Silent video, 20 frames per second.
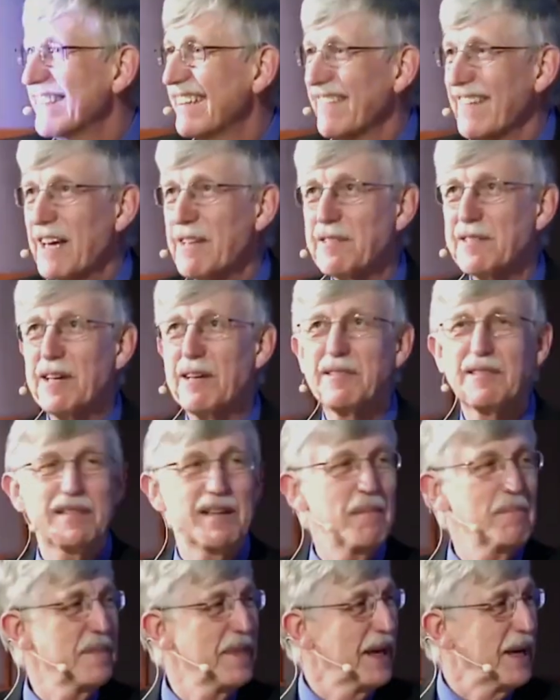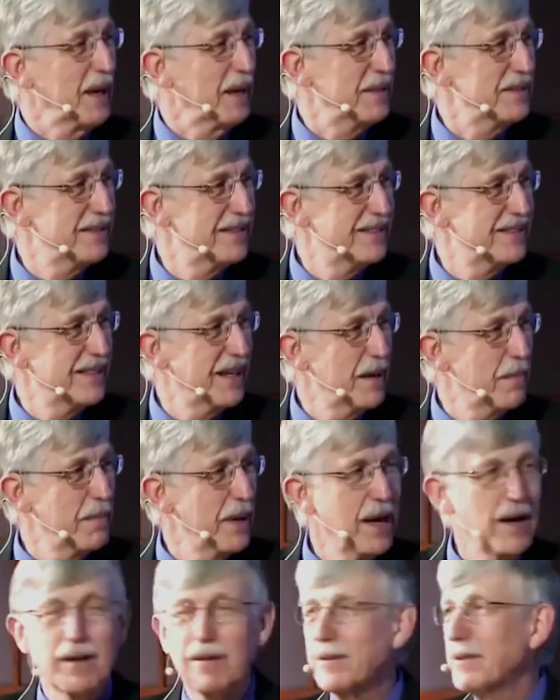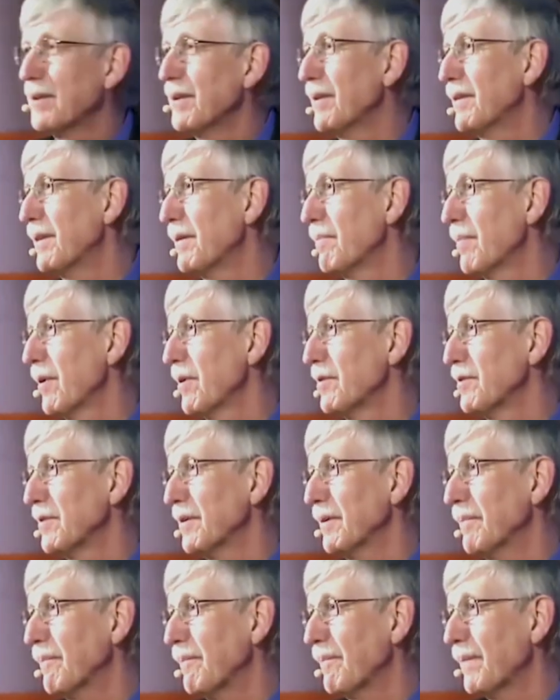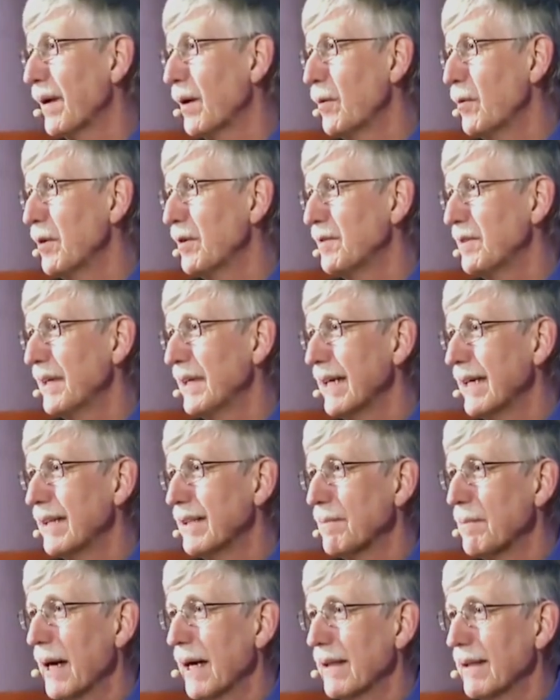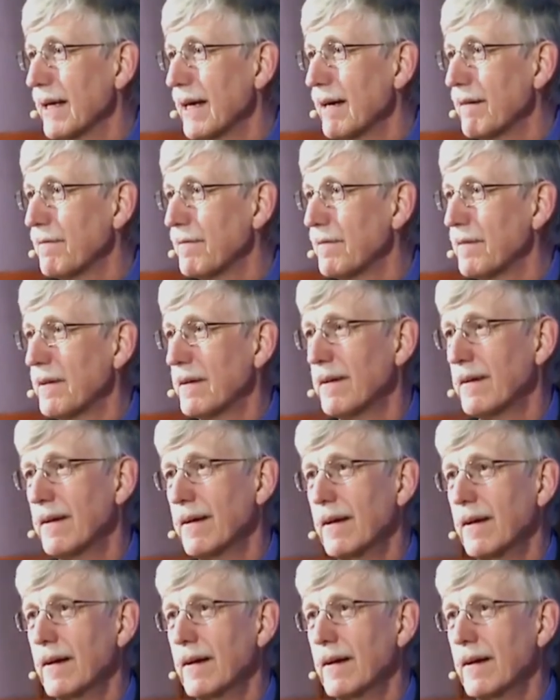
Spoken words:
So that says something about the person who is sitting to my left,